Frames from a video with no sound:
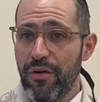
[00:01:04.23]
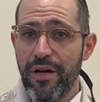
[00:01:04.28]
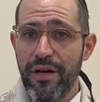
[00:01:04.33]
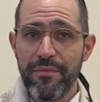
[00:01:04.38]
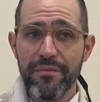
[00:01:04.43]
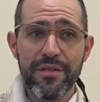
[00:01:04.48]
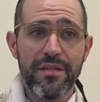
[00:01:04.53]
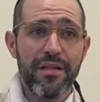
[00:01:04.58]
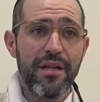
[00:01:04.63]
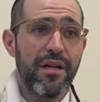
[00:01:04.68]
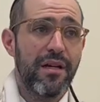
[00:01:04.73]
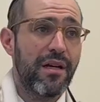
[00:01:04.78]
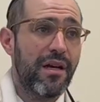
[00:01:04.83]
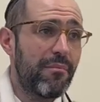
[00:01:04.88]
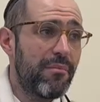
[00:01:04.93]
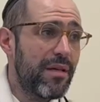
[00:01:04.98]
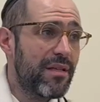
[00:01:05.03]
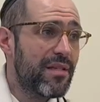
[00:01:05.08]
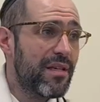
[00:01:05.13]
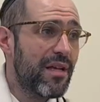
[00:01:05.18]
grams.
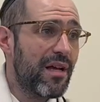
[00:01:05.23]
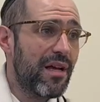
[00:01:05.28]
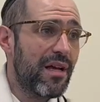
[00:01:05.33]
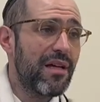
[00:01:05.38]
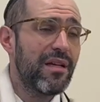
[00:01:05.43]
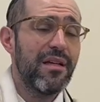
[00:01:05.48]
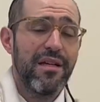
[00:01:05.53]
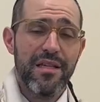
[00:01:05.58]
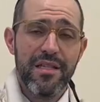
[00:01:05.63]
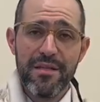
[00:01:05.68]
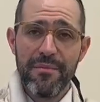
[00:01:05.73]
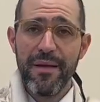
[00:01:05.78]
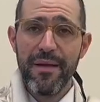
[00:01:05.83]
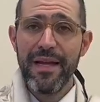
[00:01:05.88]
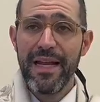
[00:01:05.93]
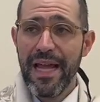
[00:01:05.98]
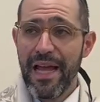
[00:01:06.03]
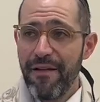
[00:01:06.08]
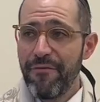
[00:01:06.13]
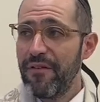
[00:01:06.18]
Kabitza is about
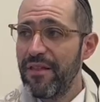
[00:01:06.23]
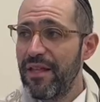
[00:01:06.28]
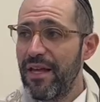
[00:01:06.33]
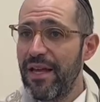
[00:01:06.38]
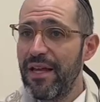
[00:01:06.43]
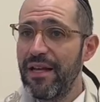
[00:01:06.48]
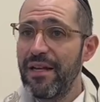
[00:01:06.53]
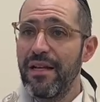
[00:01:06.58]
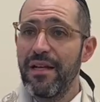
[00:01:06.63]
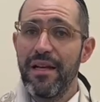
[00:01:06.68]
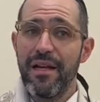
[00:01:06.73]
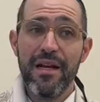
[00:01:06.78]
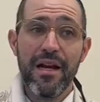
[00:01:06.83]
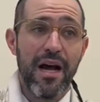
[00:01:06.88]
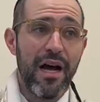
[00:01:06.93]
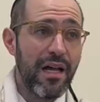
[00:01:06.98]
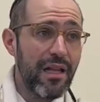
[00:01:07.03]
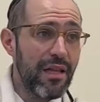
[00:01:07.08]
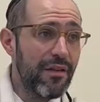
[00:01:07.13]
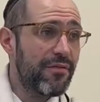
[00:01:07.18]
half of that, an
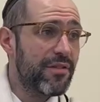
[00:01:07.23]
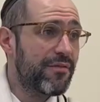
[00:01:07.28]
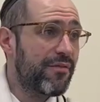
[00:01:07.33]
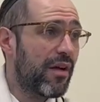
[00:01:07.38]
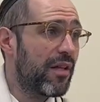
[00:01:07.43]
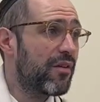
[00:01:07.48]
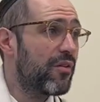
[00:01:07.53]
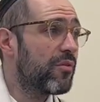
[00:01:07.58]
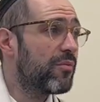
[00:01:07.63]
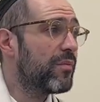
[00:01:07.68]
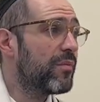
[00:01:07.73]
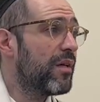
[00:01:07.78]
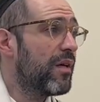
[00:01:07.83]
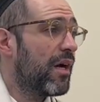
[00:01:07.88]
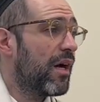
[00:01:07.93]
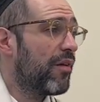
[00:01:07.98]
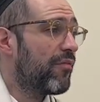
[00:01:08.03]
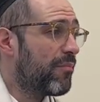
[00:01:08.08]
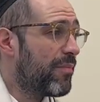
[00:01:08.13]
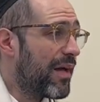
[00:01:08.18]
olive's volume
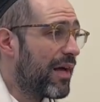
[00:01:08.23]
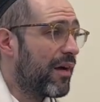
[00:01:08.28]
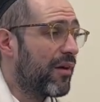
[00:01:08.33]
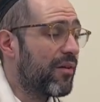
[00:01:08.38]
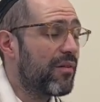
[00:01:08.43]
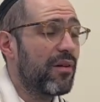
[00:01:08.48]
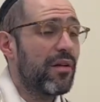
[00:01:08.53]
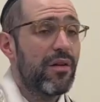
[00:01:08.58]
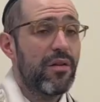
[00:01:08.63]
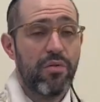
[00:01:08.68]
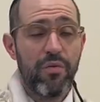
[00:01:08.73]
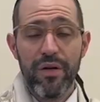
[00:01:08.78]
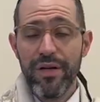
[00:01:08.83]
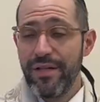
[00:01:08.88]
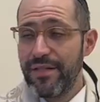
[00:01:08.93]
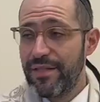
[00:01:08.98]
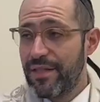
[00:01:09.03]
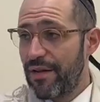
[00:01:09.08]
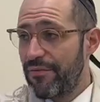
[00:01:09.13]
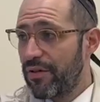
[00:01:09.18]
of about
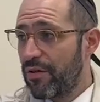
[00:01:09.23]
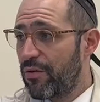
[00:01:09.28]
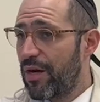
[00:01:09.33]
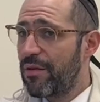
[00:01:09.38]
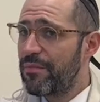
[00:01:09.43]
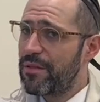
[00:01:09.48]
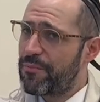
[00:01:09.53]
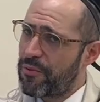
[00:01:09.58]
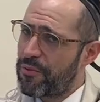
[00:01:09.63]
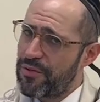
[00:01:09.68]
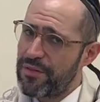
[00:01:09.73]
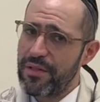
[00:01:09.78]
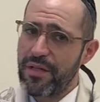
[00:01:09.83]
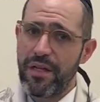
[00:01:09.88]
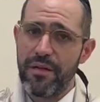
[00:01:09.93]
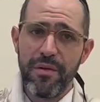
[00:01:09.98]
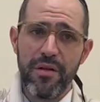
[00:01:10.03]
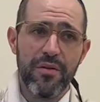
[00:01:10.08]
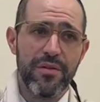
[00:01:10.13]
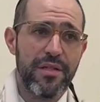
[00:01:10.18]
27 grams. A person
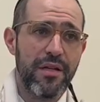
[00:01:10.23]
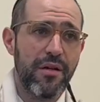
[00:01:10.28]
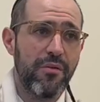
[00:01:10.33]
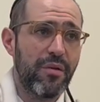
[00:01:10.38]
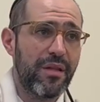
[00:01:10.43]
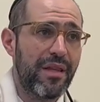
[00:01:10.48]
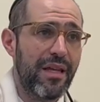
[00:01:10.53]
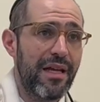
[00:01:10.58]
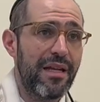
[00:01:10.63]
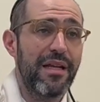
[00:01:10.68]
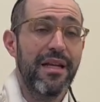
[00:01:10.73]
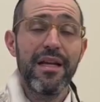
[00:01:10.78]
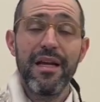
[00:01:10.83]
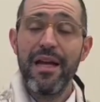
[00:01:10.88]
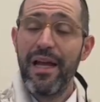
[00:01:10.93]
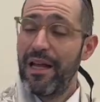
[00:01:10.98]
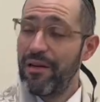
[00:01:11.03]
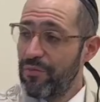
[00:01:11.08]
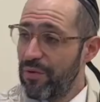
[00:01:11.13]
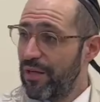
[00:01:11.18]
can be yotze with that,
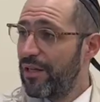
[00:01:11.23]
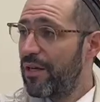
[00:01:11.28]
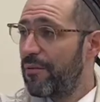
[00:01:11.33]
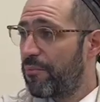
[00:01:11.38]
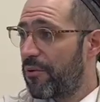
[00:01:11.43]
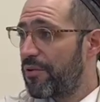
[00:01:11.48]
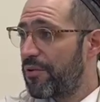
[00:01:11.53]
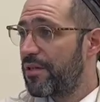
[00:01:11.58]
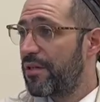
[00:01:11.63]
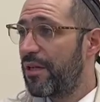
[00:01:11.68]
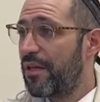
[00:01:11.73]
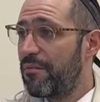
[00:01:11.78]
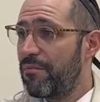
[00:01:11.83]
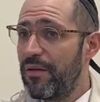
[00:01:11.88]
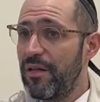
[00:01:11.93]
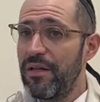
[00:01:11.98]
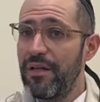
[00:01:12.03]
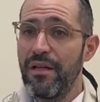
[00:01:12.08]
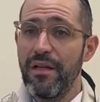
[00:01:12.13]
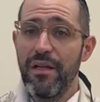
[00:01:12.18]
and really a person can
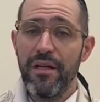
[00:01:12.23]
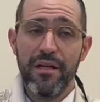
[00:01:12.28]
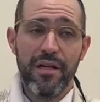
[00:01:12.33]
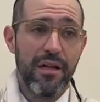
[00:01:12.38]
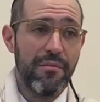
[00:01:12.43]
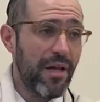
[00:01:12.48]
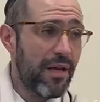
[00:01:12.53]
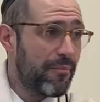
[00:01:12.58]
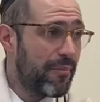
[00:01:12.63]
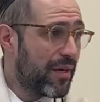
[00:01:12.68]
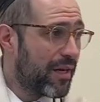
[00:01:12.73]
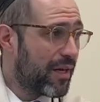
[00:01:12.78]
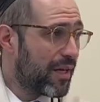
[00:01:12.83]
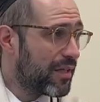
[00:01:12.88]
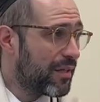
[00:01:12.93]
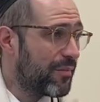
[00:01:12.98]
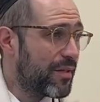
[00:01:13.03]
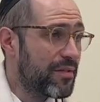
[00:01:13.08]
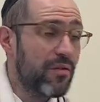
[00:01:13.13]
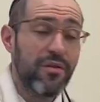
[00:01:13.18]
be can make birkat
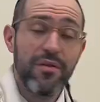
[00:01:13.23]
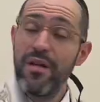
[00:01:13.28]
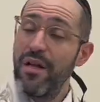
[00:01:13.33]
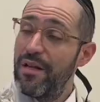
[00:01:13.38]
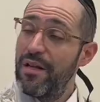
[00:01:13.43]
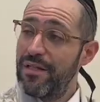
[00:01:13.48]
hamazon.